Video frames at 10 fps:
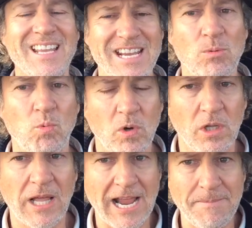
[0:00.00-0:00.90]
it
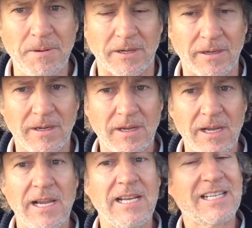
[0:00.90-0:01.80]
will happen.
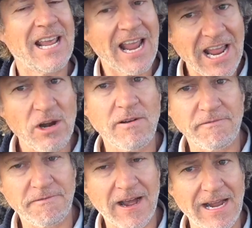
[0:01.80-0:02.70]
It cannot
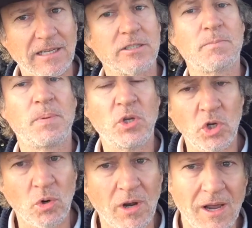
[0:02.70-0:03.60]
fail. It's
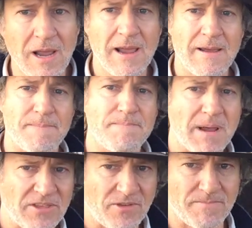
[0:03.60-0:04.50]
pure
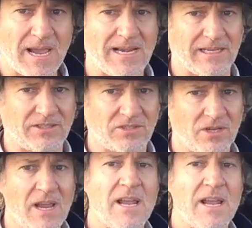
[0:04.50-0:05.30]
mathematics.